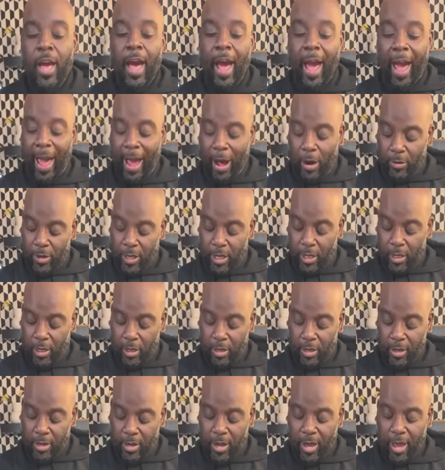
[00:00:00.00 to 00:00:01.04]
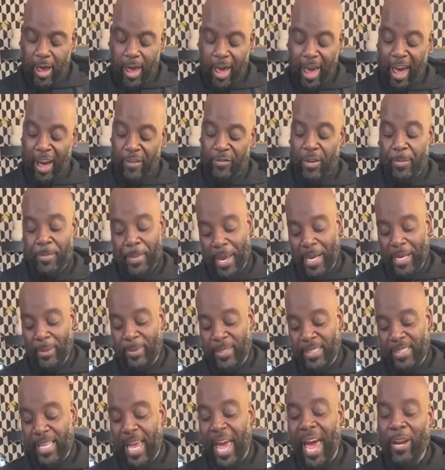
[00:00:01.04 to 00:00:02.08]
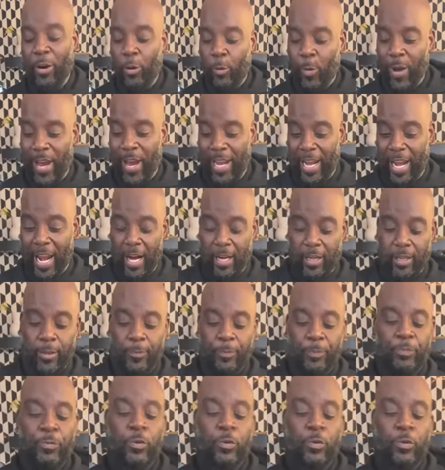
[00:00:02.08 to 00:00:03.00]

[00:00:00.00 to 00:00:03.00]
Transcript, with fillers: out here having babies out of wedlock.